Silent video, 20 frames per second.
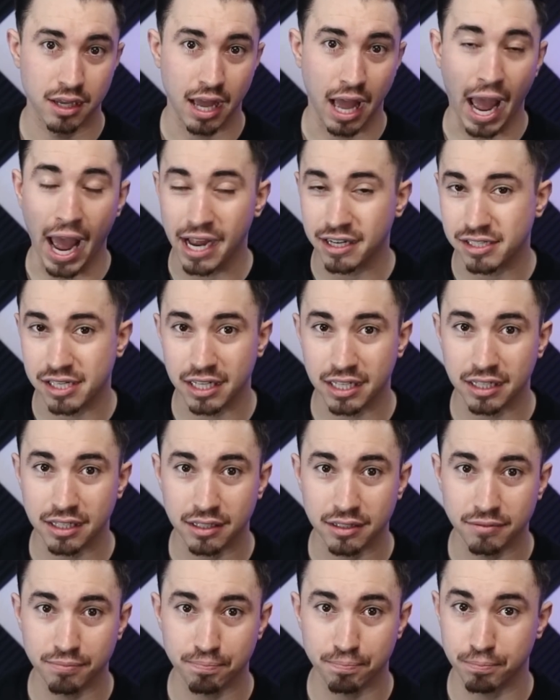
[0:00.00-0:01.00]
Asking,
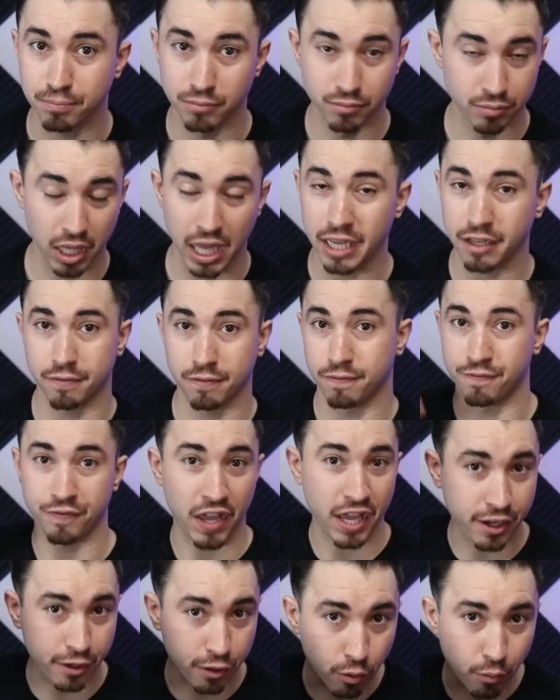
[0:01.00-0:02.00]
like,
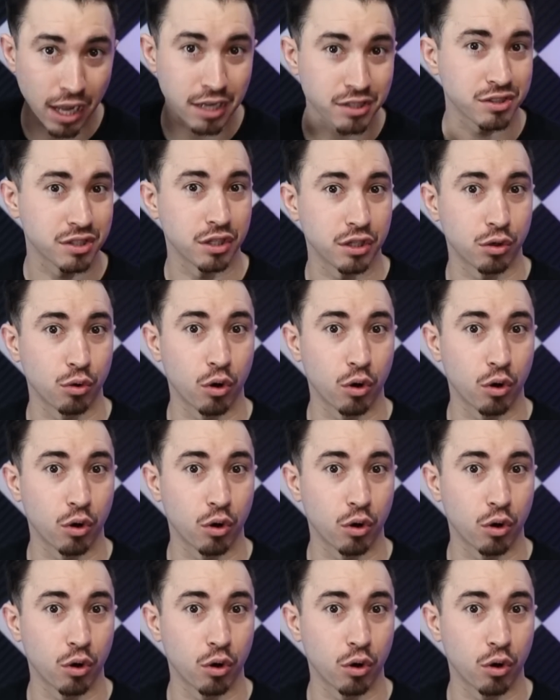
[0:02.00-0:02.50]
Fanco Wrestling